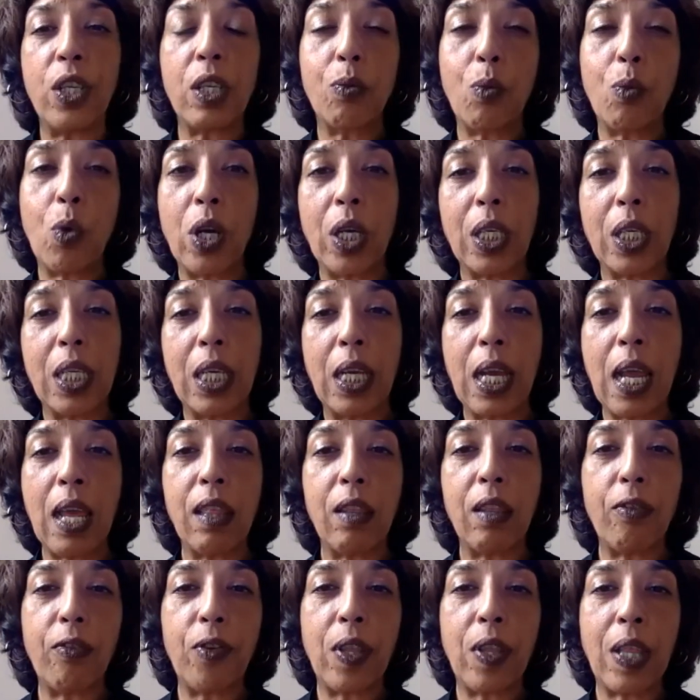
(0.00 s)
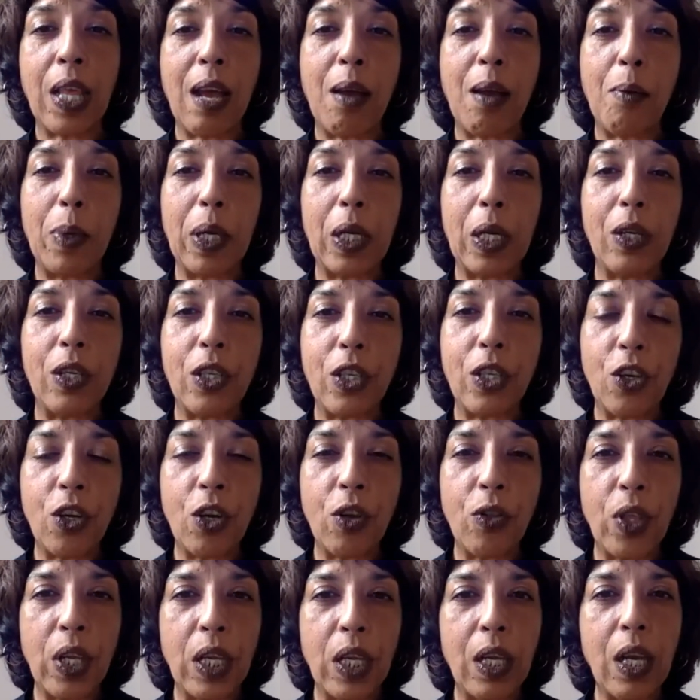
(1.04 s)
work together for that, because, you know,
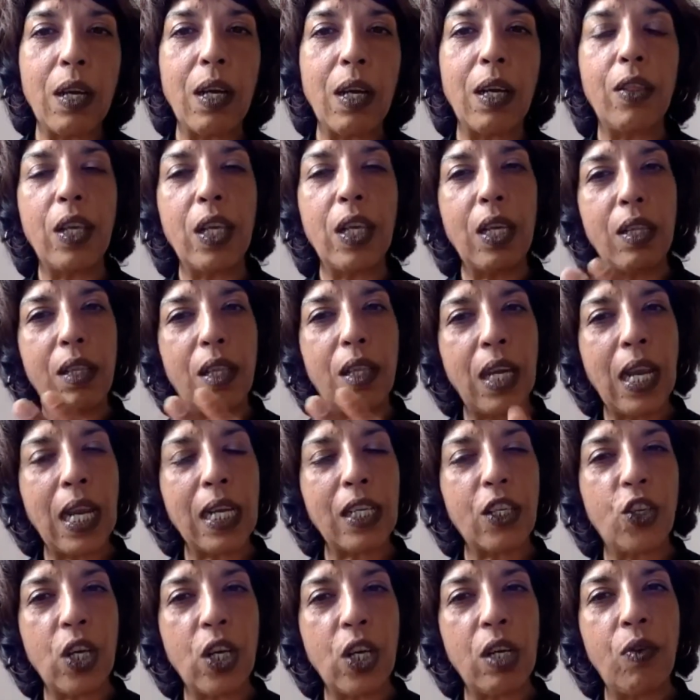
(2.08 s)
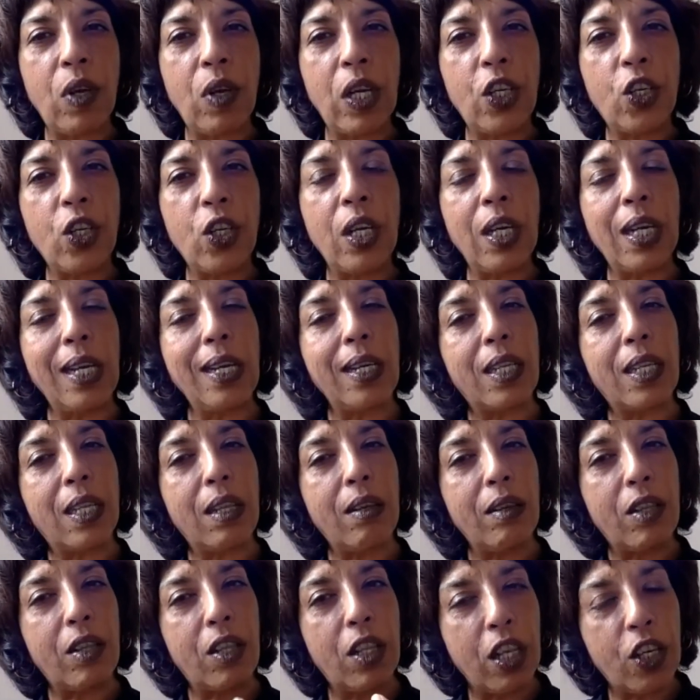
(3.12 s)
the next generation needs
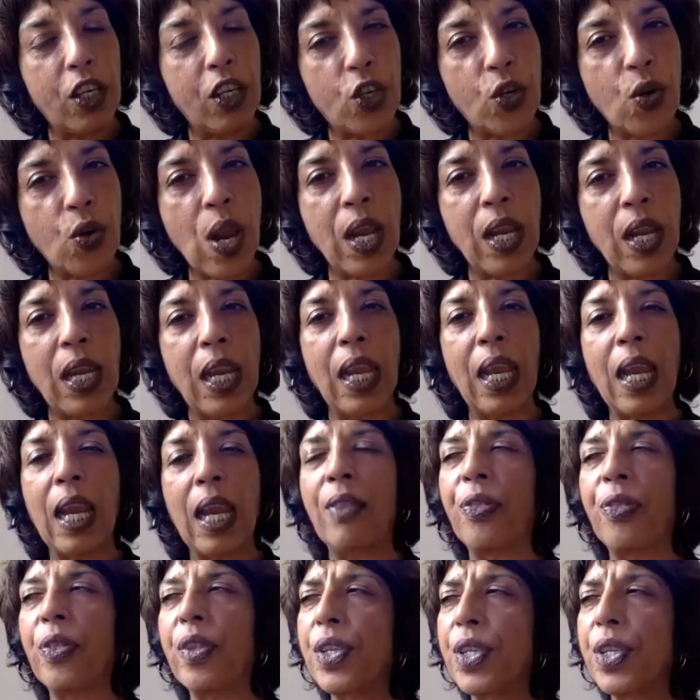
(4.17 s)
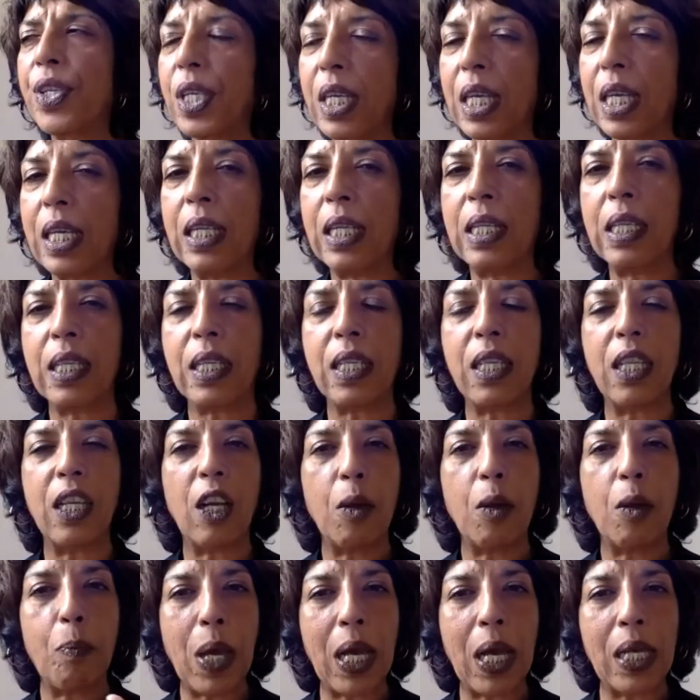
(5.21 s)
the training and the skills and the
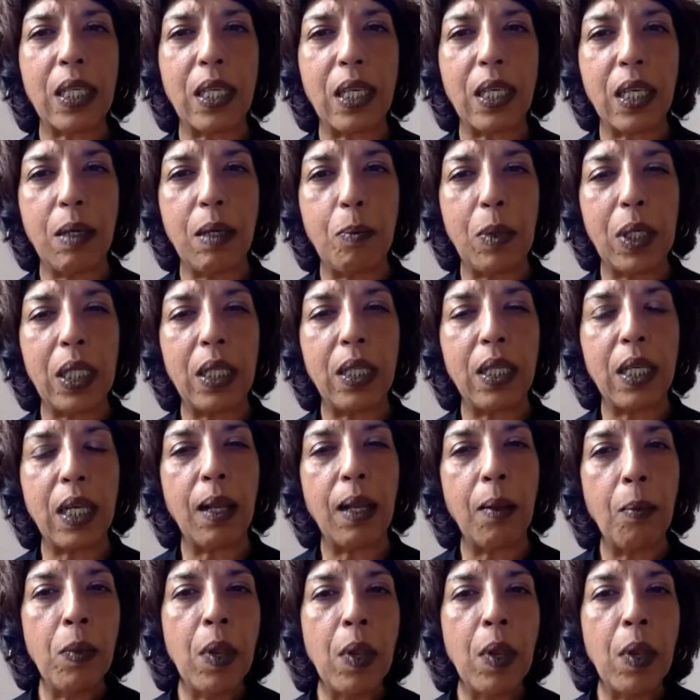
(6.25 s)
capacity building.